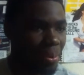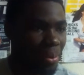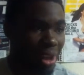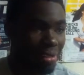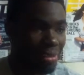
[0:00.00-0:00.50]

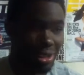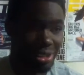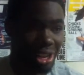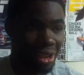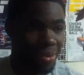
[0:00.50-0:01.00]
my
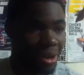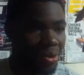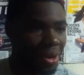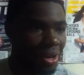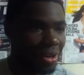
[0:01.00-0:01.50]
friends talk
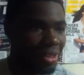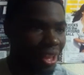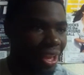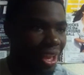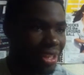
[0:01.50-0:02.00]
about where
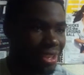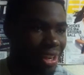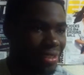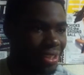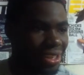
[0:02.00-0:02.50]
they got
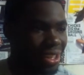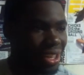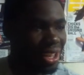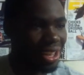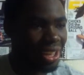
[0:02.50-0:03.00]
drafted
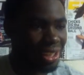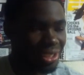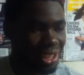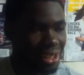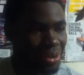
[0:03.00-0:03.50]

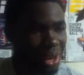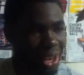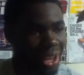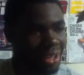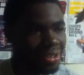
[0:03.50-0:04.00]
instead of where
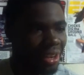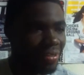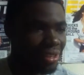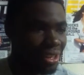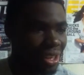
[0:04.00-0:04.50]
I got drafted.